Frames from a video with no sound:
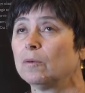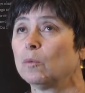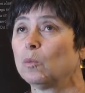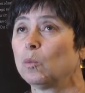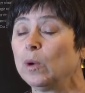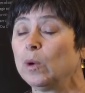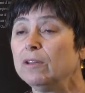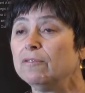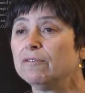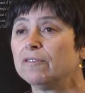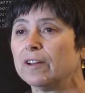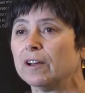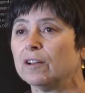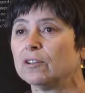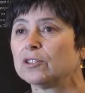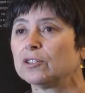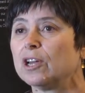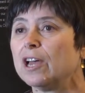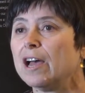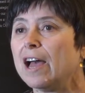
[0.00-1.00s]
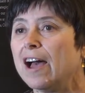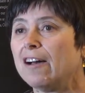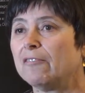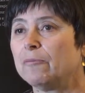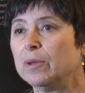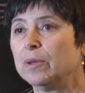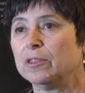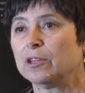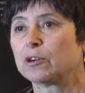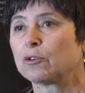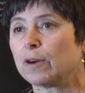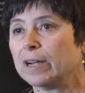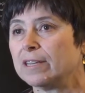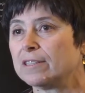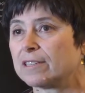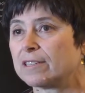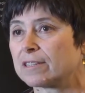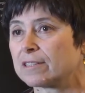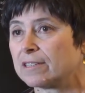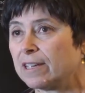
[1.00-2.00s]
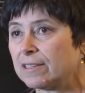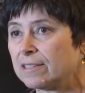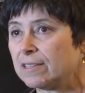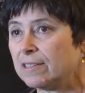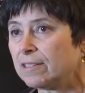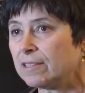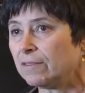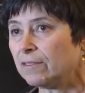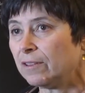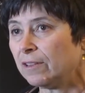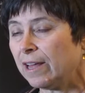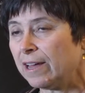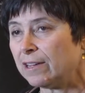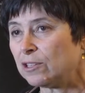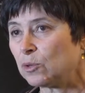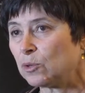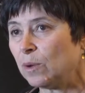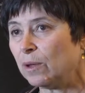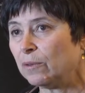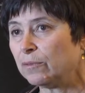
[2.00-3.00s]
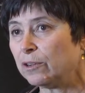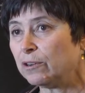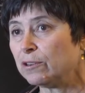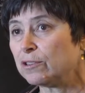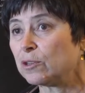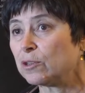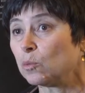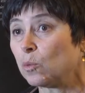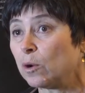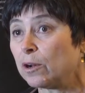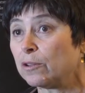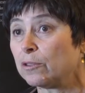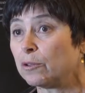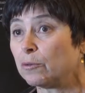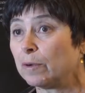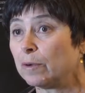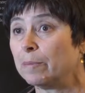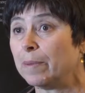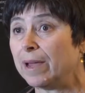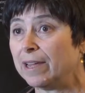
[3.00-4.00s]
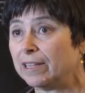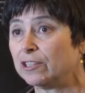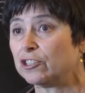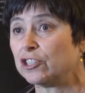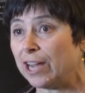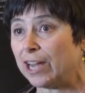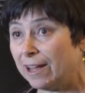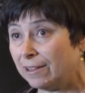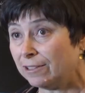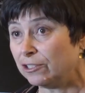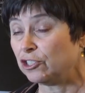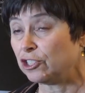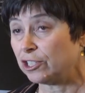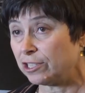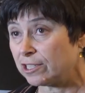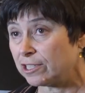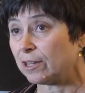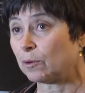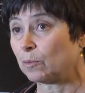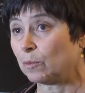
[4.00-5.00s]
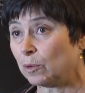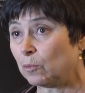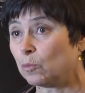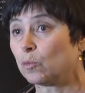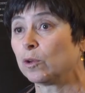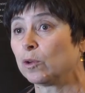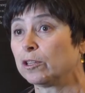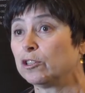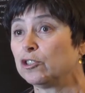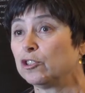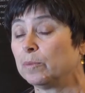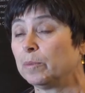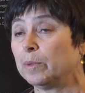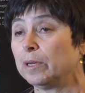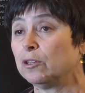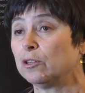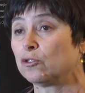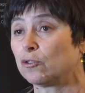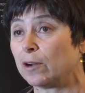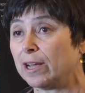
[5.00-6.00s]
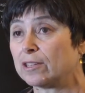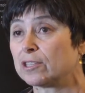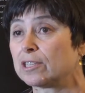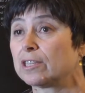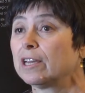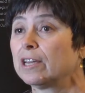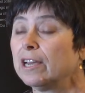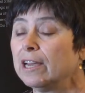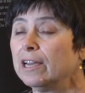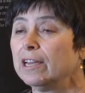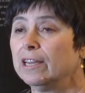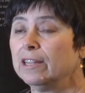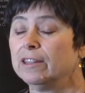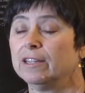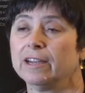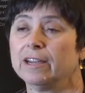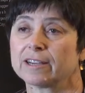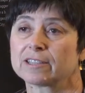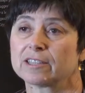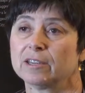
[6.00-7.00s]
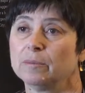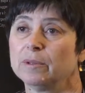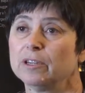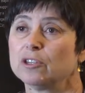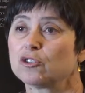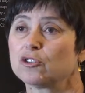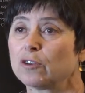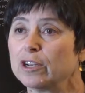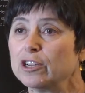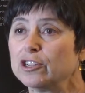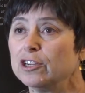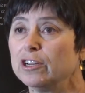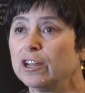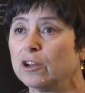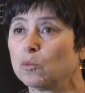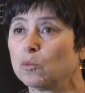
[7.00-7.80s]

we felt have been the great successes of the last 12 years and what are the remaining challenges that really should be addressed in the next administration